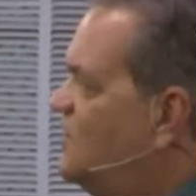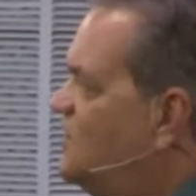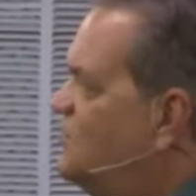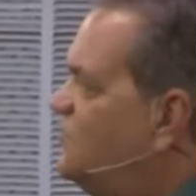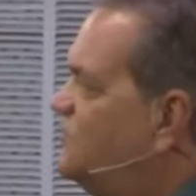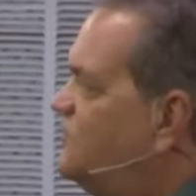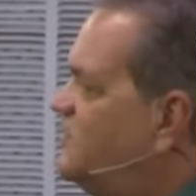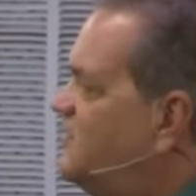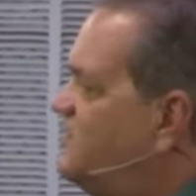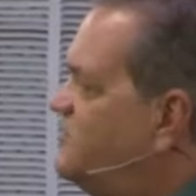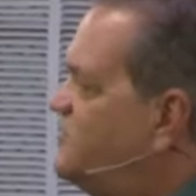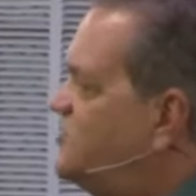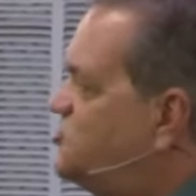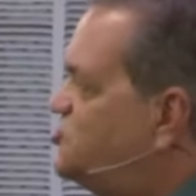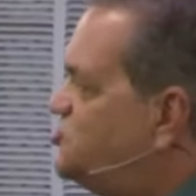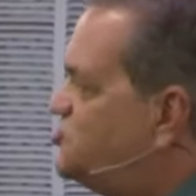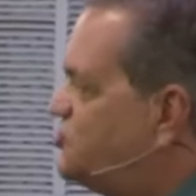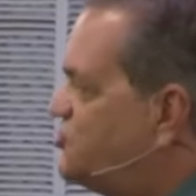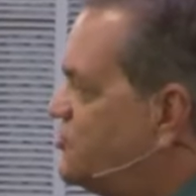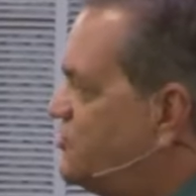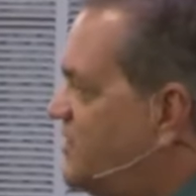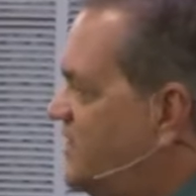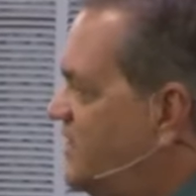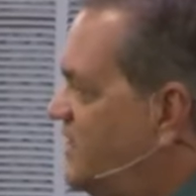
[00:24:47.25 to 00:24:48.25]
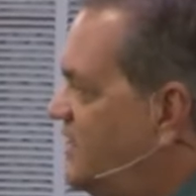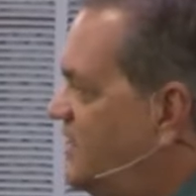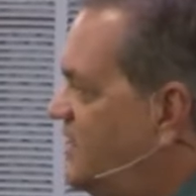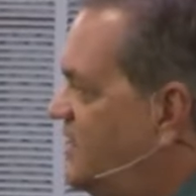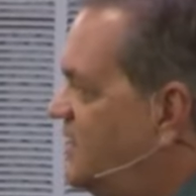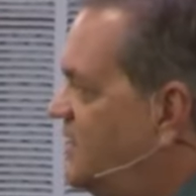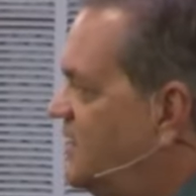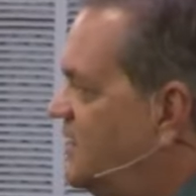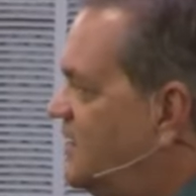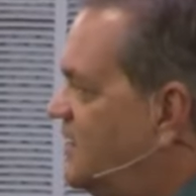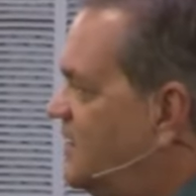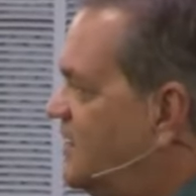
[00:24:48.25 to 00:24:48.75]
You see, in the
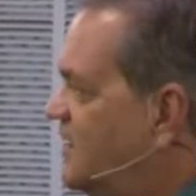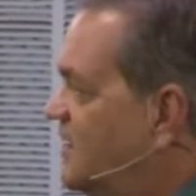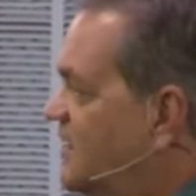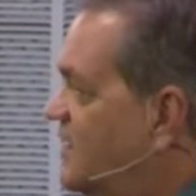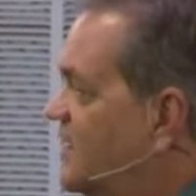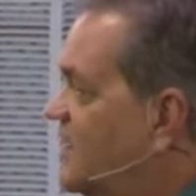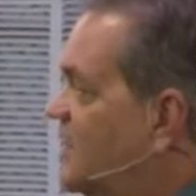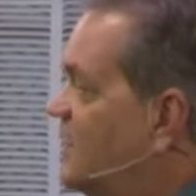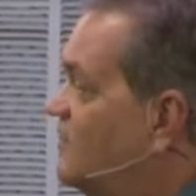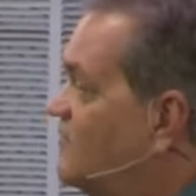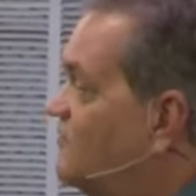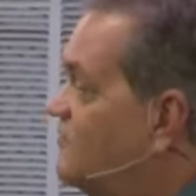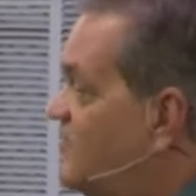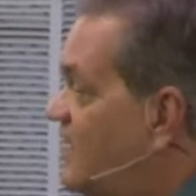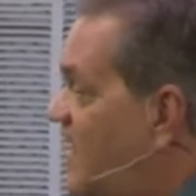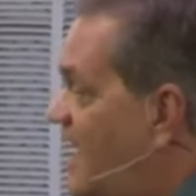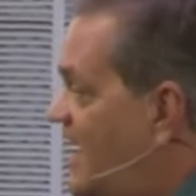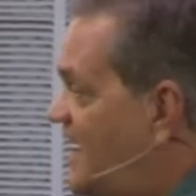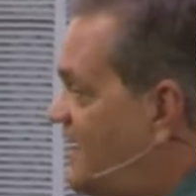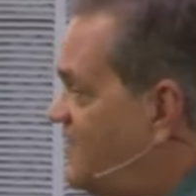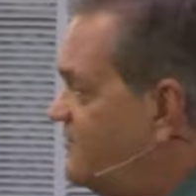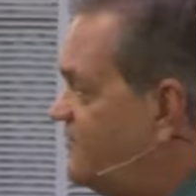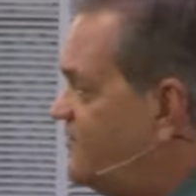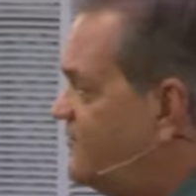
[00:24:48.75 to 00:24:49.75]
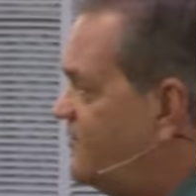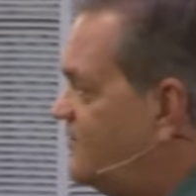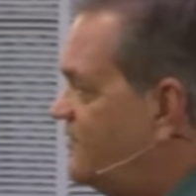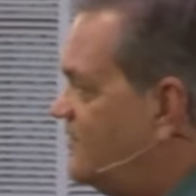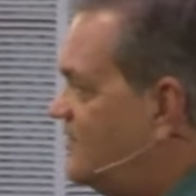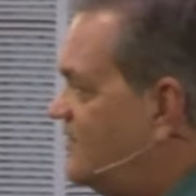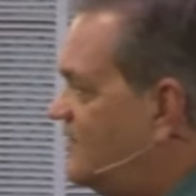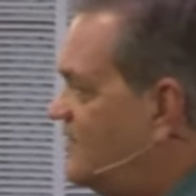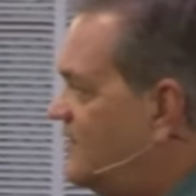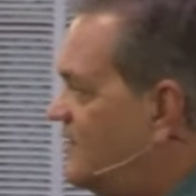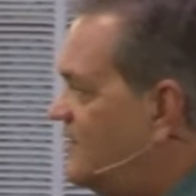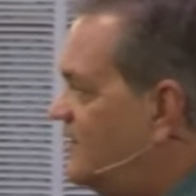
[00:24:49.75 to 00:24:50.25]
tree of life
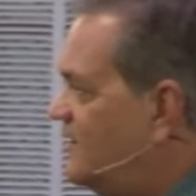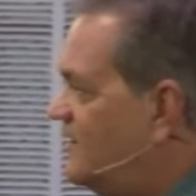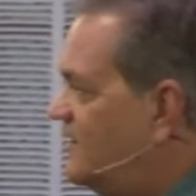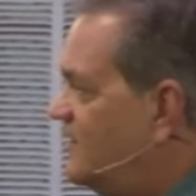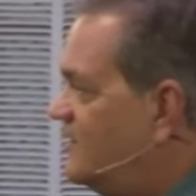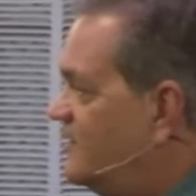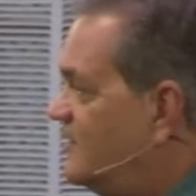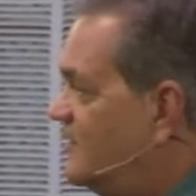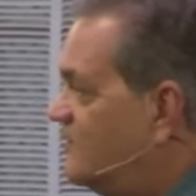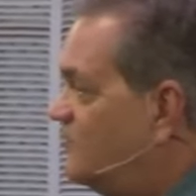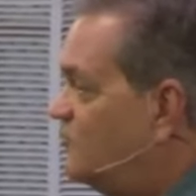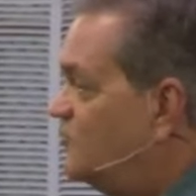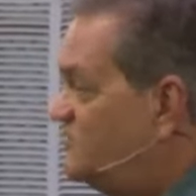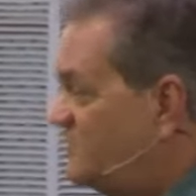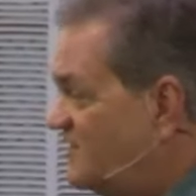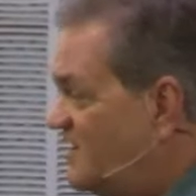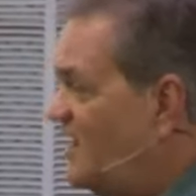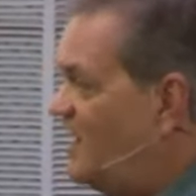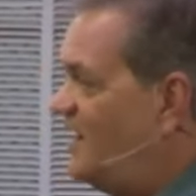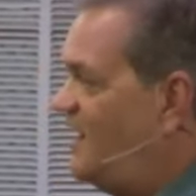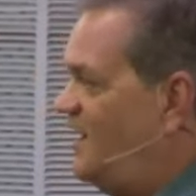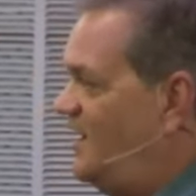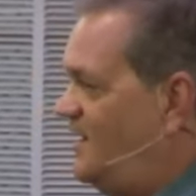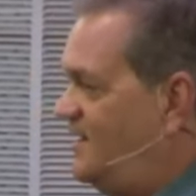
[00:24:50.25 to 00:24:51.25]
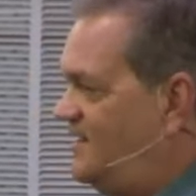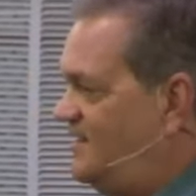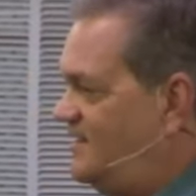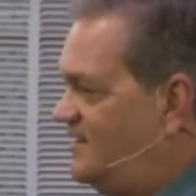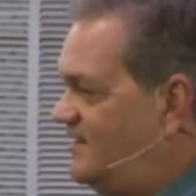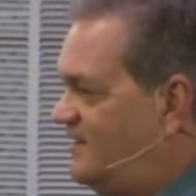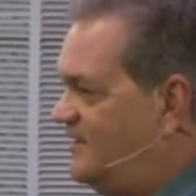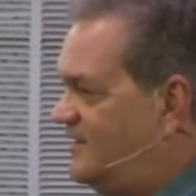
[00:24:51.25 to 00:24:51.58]
was God.